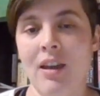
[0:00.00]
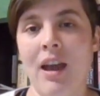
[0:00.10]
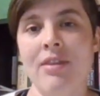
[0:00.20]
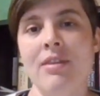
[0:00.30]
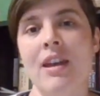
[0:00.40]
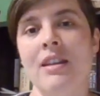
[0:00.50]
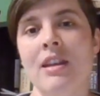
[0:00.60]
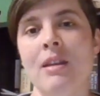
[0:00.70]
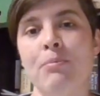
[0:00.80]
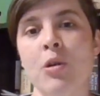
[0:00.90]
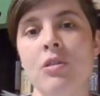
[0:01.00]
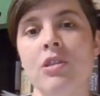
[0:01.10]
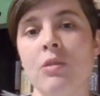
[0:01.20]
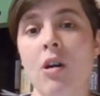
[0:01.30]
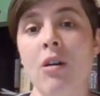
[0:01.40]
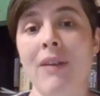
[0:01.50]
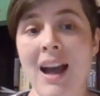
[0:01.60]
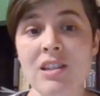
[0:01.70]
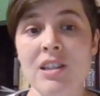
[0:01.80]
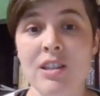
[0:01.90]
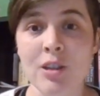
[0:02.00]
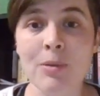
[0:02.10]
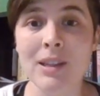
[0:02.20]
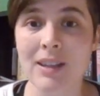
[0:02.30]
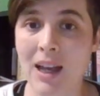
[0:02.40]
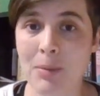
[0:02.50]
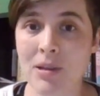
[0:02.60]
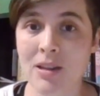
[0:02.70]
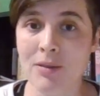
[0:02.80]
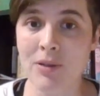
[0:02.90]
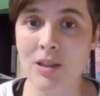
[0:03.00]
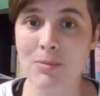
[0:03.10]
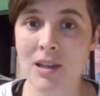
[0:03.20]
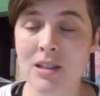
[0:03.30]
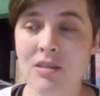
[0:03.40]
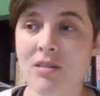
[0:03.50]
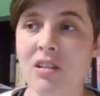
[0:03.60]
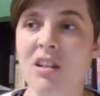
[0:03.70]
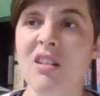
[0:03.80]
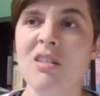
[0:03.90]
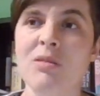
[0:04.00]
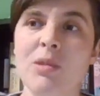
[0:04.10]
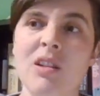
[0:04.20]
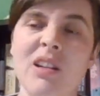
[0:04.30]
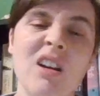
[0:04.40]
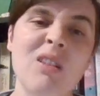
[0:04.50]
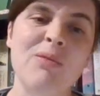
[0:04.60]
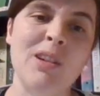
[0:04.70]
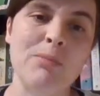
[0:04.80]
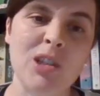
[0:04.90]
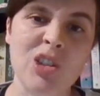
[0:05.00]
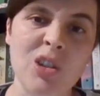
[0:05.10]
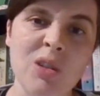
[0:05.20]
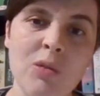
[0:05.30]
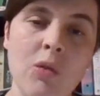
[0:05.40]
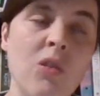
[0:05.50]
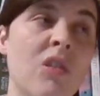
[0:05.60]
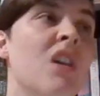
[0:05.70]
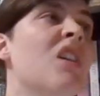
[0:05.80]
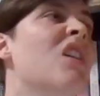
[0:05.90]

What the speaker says: And then it puts you off actually doing the habit in the first place because you're like, oh, well, I can't find my shoe, or,